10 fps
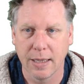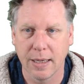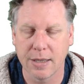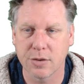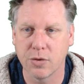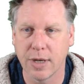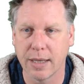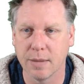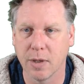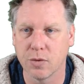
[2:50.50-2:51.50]
let's
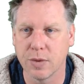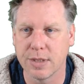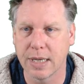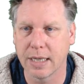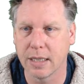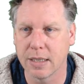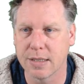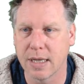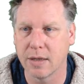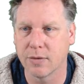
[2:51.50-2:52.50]
create the most ridiculous
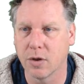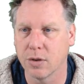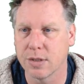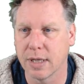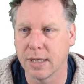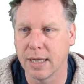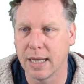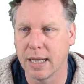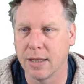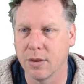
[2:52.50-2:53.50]
set of content
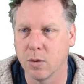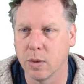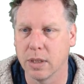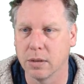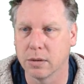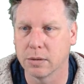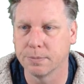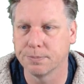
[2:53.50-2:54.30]
in the world.